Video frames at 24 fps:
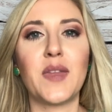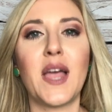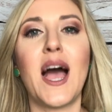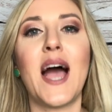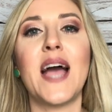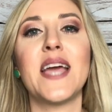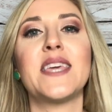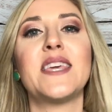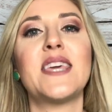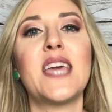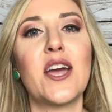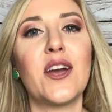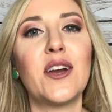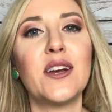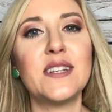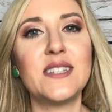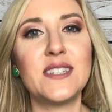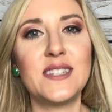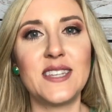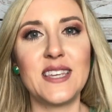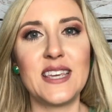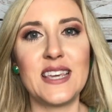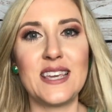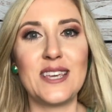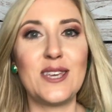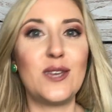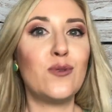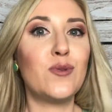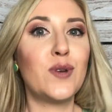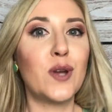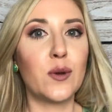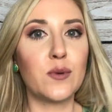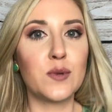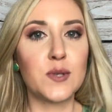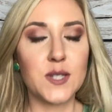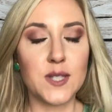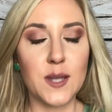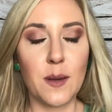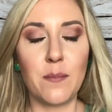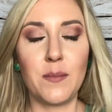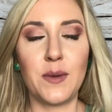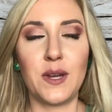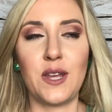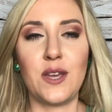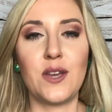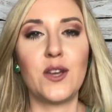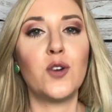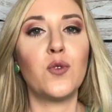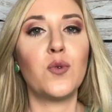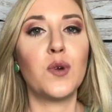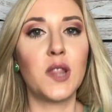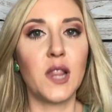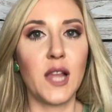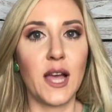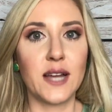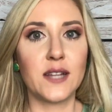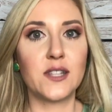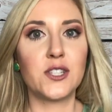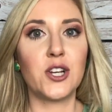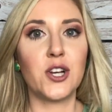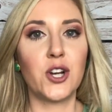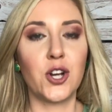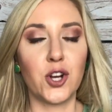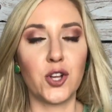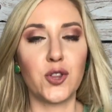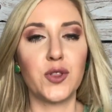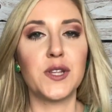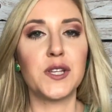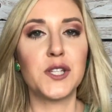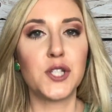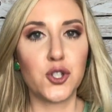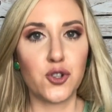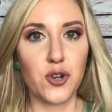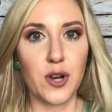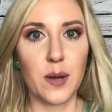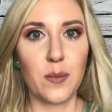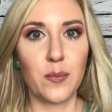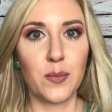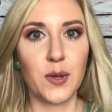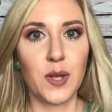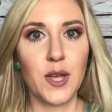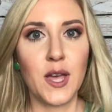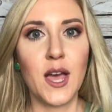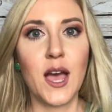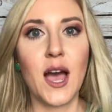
I guarantee you know somebody who would like to earn this trip.